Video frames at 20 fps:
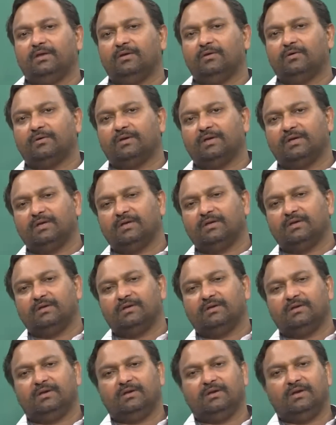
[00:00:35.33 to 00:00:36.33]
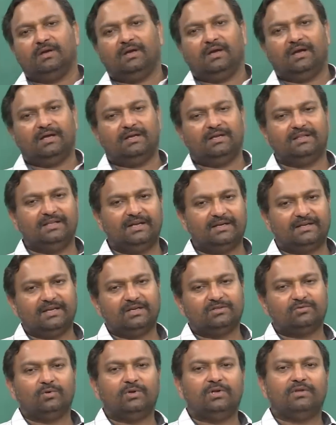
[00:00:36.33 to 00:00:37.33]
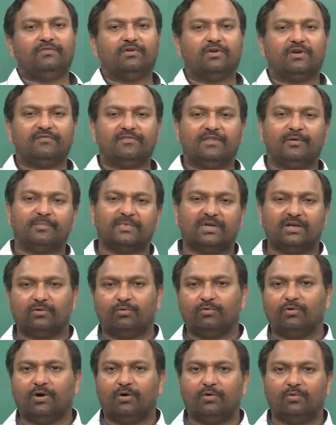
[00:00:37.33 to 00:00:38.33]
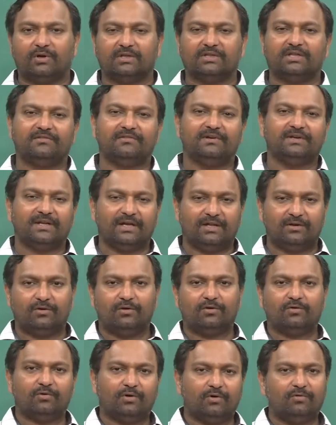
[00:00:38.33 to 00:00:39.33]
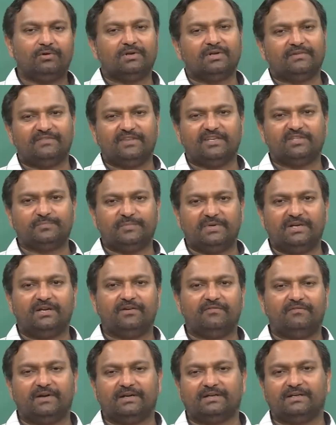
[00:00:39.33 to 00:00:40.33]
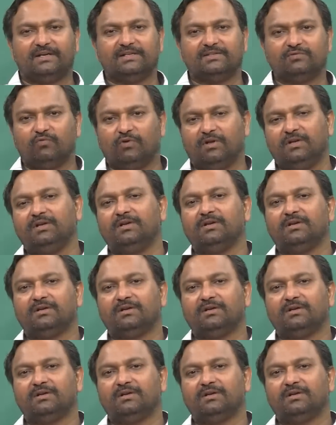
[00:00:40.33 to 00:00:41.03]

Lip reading: Okay. And in that case only one of them can go out, other one cannot go out if the speed up factor is 1.